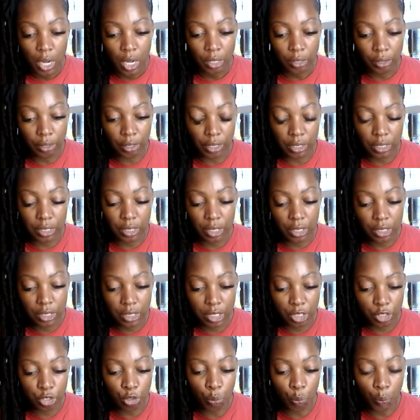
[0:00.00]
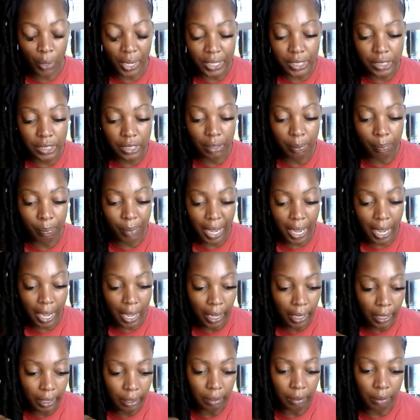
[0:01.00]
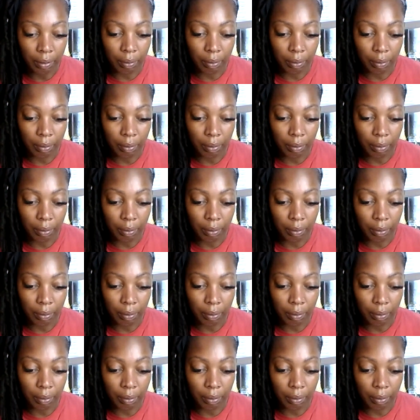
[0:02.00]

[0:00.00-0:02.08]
this situation by